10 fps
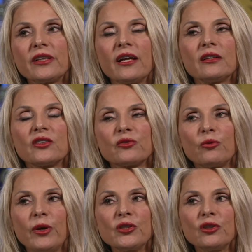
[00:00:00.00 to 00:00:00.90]
care
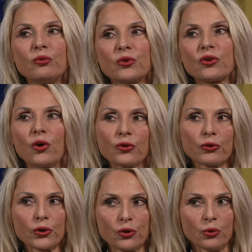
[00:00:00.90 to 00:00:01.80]
transformation was
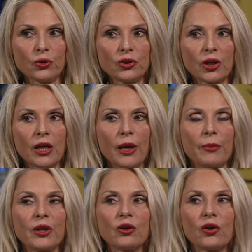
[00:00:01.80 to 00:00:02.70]
also huge
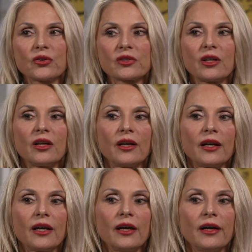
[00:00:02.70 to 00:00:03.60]
because
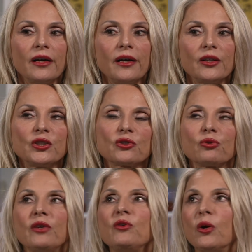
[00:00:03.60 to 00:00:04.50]
uh, uh, just to
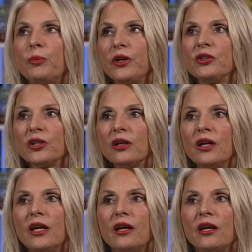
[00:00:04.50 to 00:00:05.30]
give you a picture,